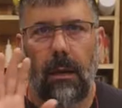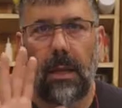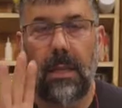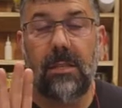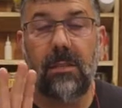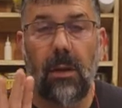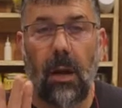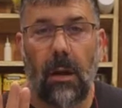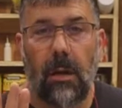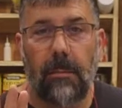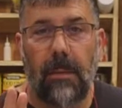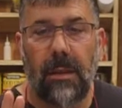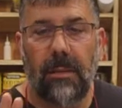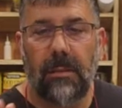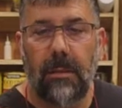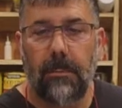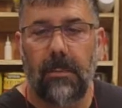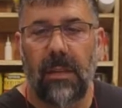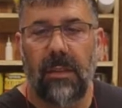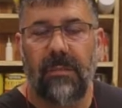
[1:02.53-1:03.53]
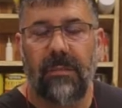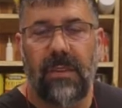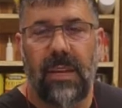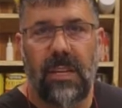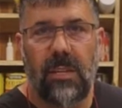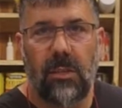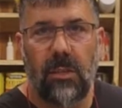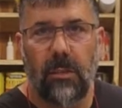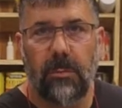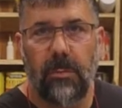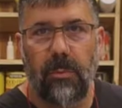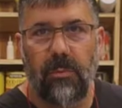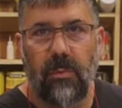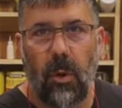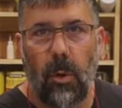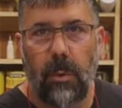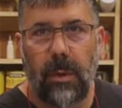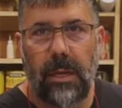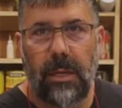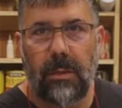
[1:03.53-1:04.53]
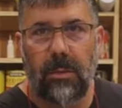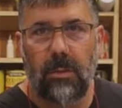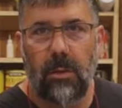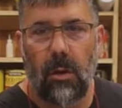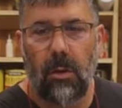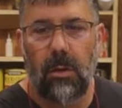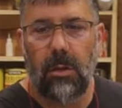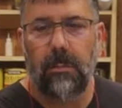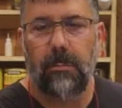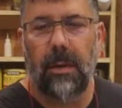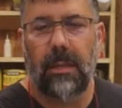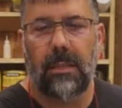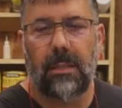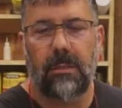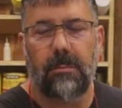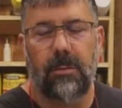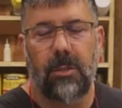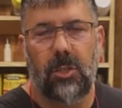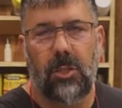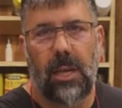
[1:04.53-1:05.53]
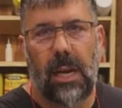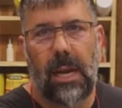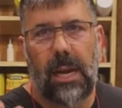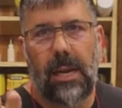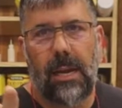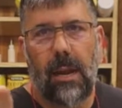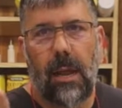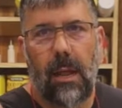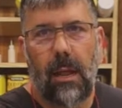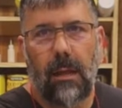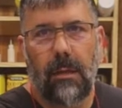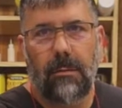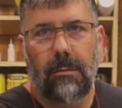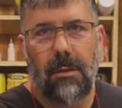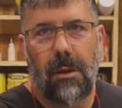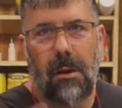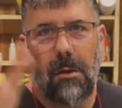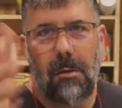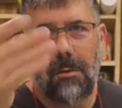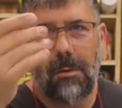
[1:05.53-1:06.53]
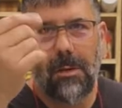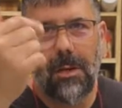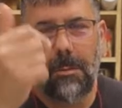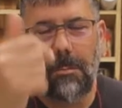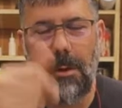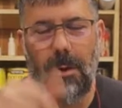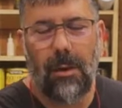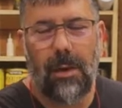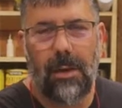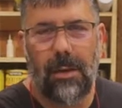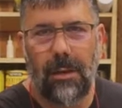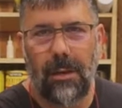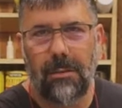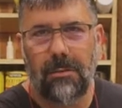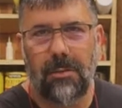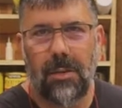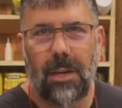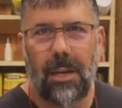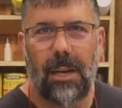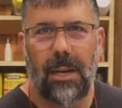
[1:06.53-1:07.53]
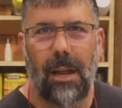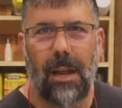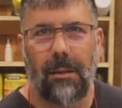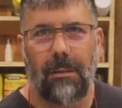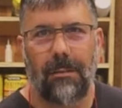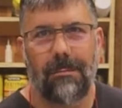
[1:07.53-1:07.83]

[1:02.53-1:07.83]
Let's talk about some of the features before we get started about this machine. So come on in, let's check it out.